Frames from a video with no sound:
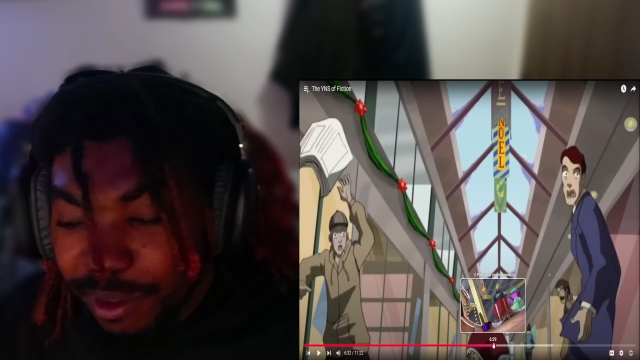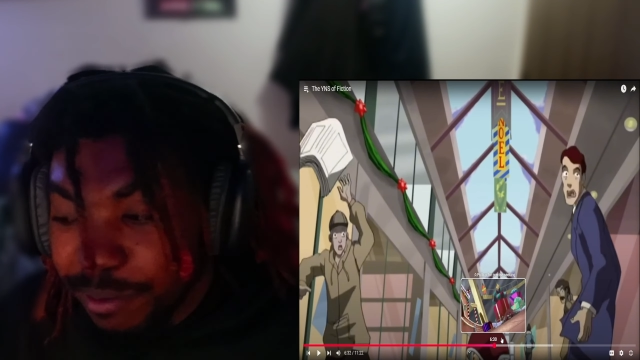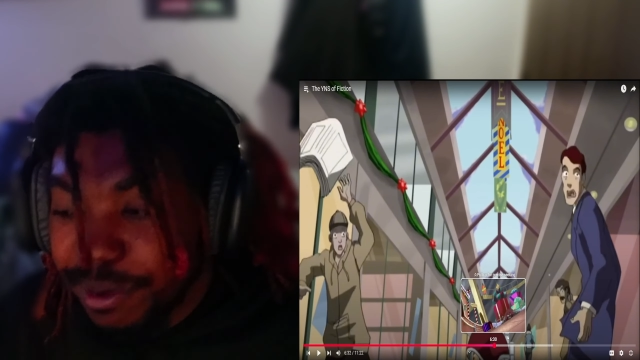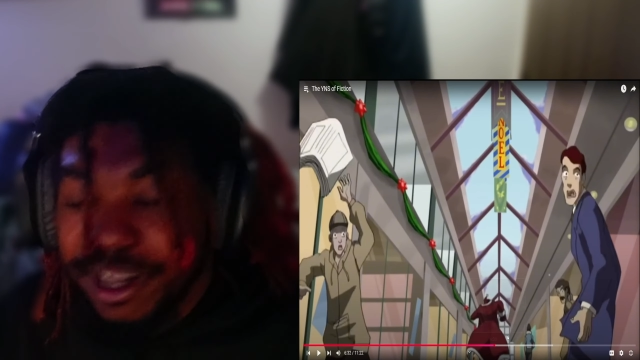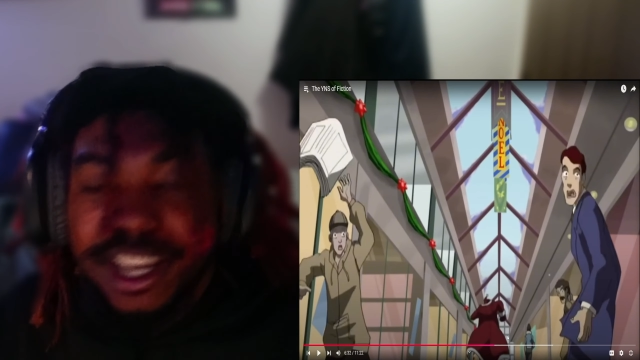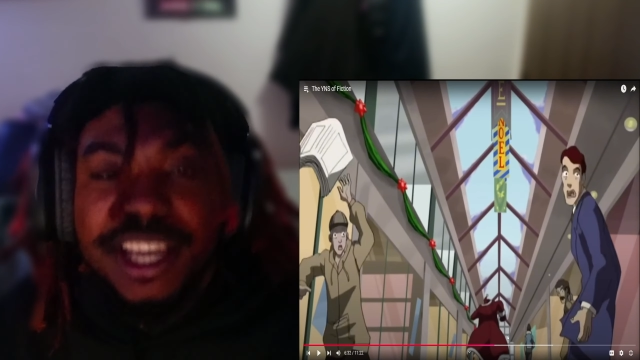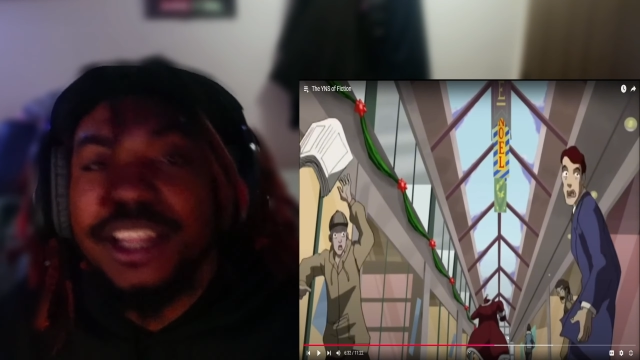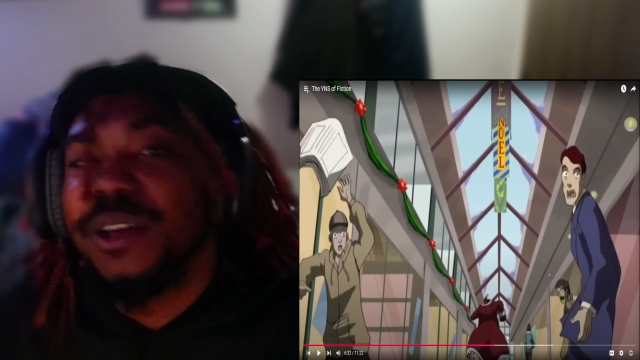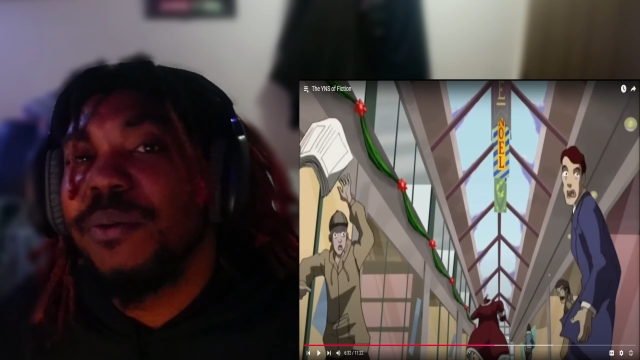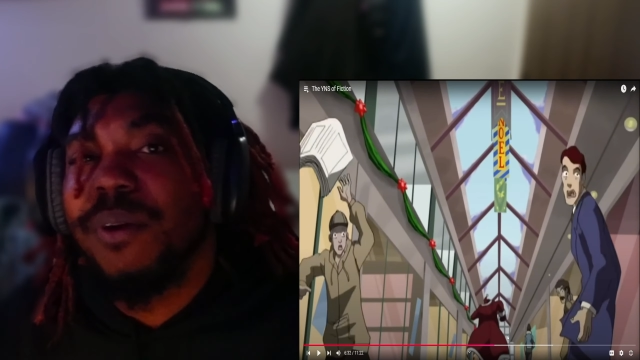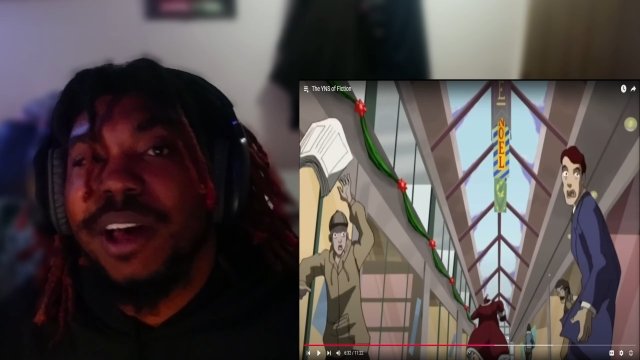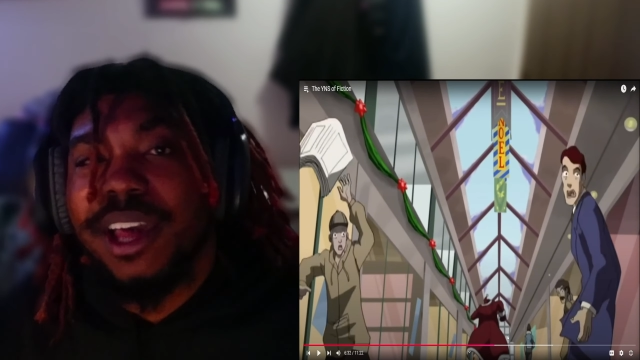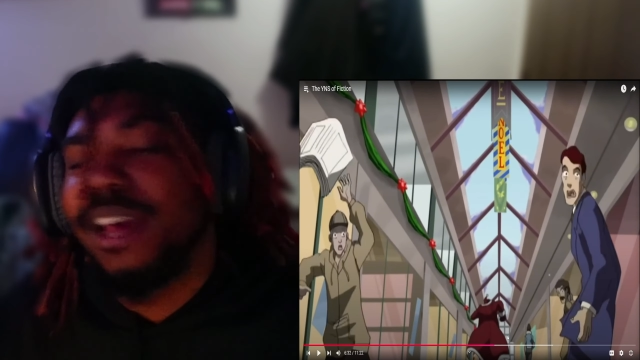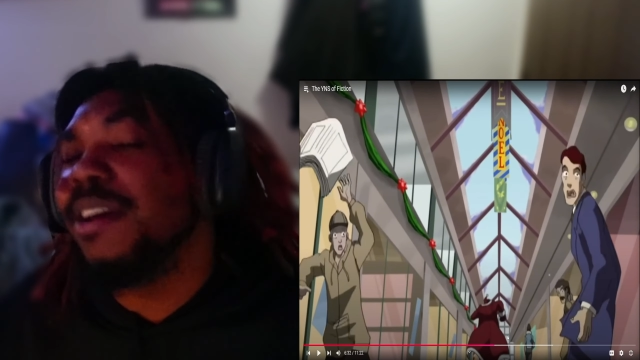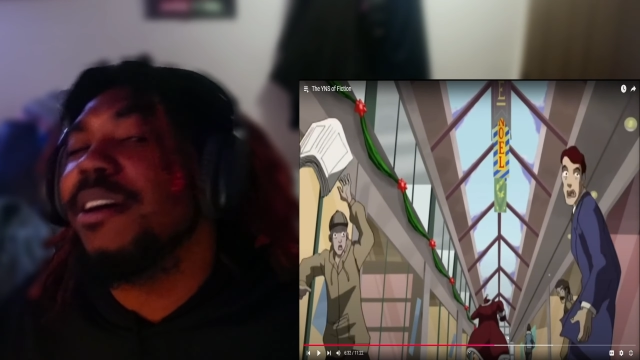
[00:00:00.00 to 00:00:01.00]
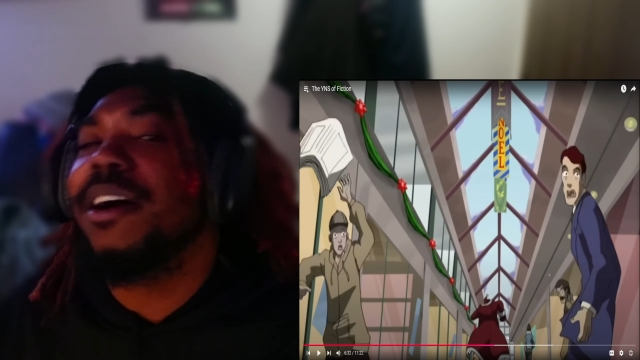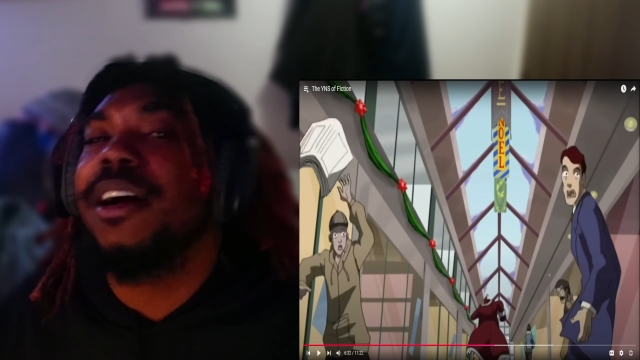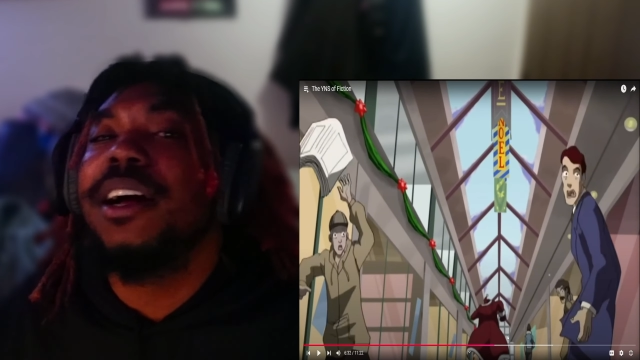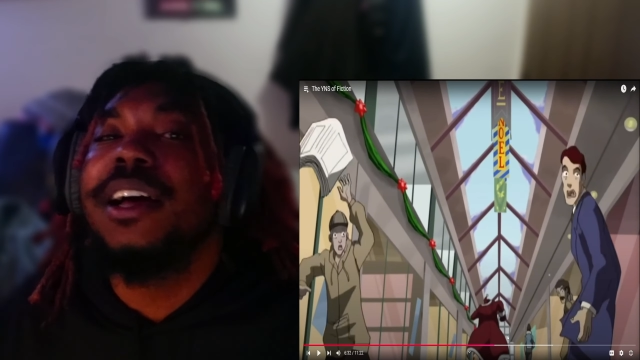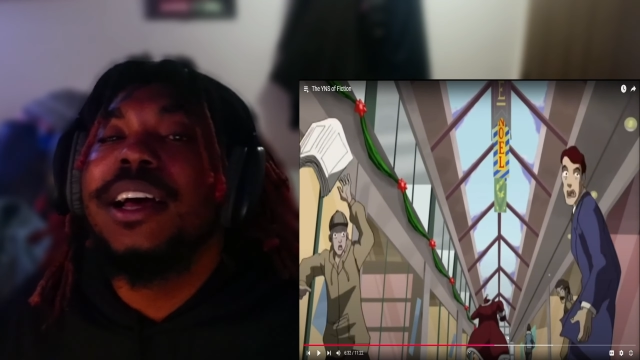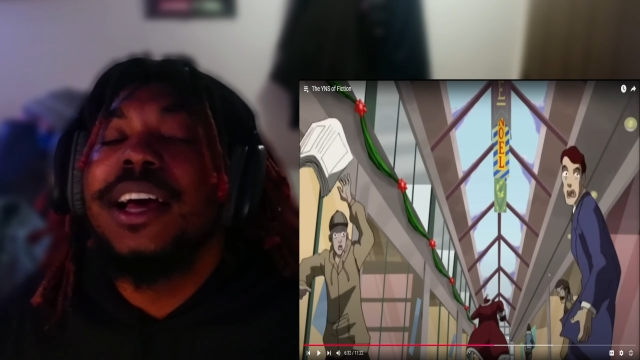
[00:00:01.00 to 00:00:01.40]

But either way, uh,